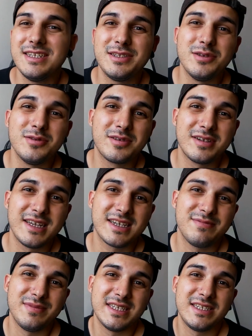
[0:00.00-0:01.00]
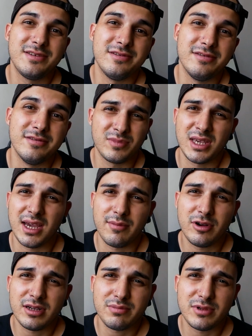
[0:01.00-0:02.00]
to connect my two
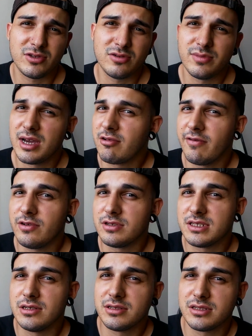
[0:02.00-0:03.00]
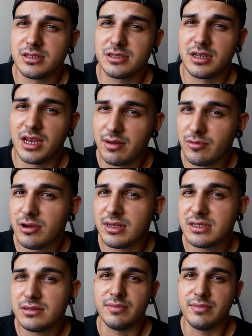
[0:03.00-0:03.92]
cameras, my two Micro Four Thirds cameras,